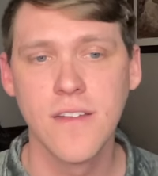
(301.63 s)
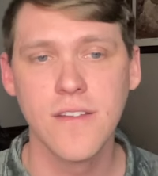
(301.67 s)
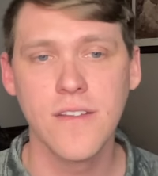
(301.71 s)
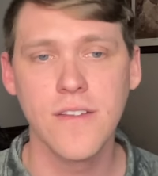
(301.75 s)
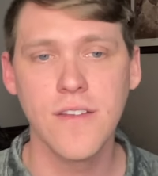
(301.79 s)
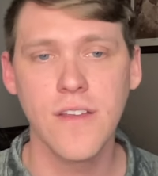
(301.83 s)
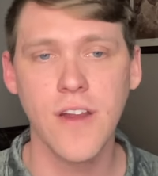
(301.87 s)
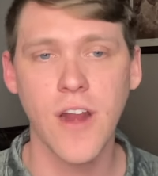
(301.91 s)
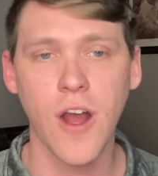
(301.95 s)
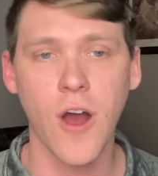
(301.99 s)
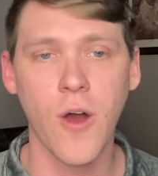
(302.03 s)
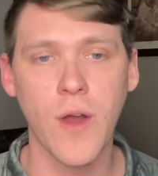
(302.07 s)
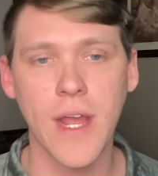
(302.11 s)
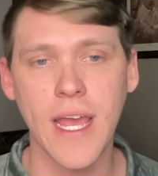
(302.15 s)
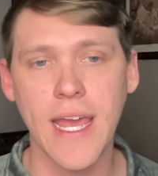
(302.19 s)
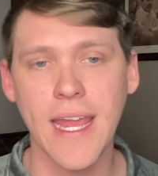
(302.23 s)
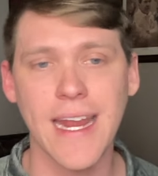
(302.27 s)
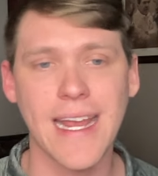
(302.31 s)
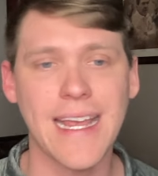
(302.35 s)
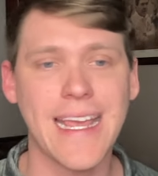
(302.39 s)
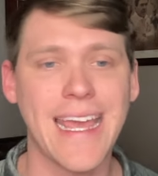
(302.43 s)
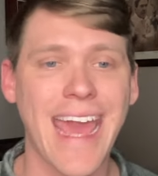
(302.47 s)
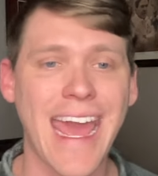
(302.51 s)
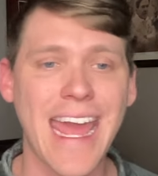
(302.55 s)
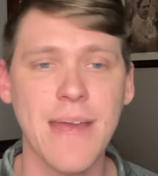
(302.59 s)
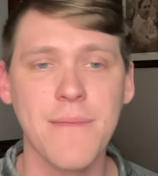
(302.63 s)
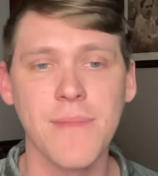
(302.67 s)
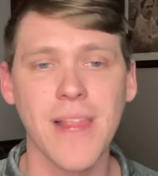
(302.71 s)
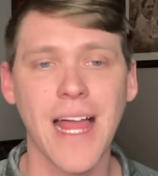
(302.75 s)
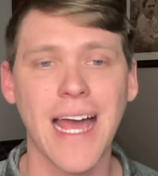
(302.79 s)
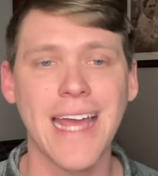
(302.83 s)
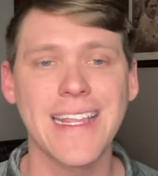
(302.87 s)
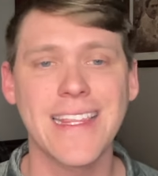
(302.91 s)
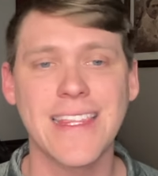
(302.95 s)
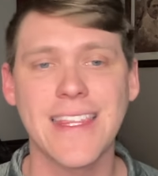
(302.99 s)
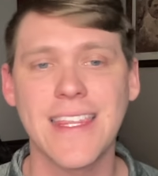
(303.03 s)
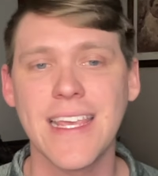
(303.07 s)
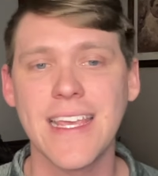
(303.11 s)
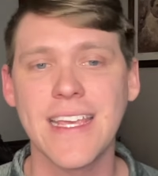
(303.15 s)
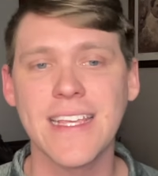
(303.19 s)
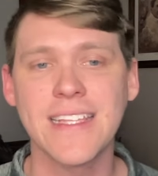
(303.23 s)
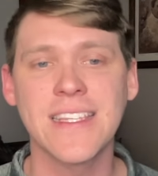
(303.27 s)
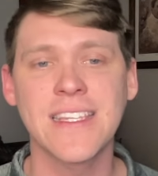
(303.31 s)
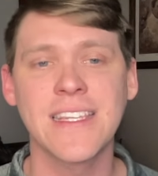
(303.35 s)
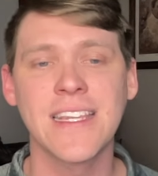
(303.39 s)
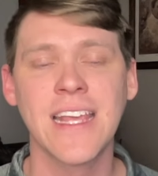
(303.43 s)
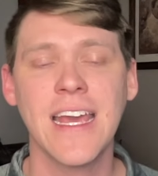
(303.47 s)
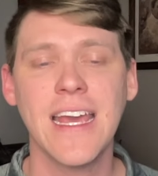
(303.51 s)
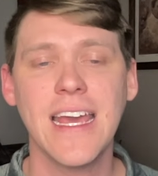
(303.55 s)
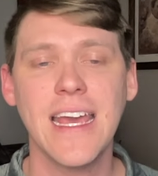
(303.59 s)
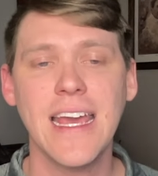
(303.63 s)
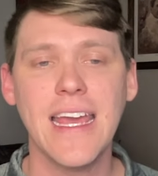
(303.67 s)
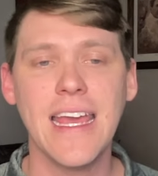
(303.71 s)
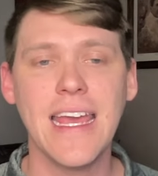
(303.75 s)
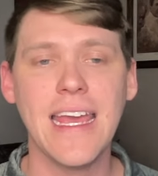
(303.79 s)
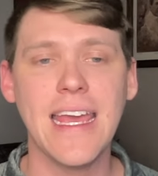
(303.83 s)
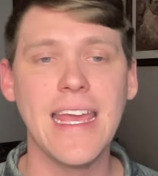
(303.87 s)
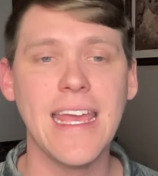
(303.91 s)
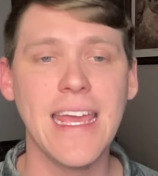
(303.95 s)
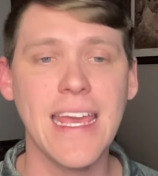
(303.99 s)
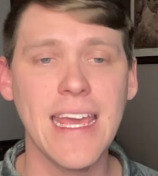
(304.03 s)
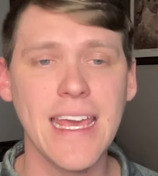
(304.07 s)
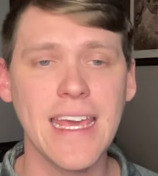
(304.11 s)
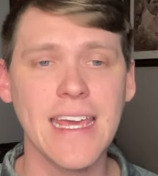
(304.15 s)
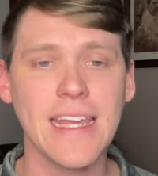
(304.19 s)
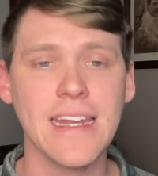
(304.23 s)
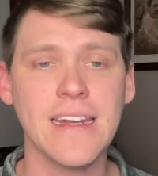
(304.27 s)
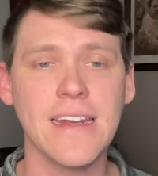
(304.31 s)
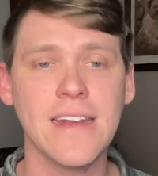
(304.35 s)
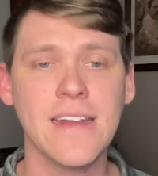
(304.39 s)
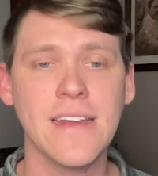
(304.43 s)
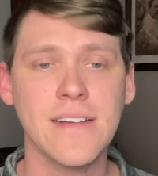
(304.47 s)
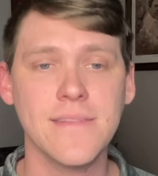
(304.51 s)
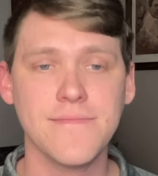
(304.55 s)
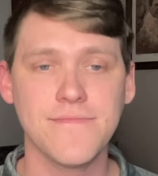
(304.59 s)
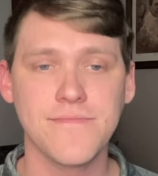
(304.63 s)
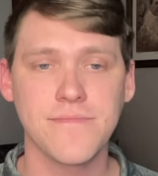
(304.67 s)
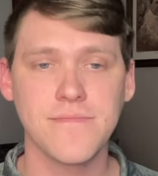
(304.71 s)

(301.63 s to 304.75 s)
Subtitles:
You know, in a game like this, in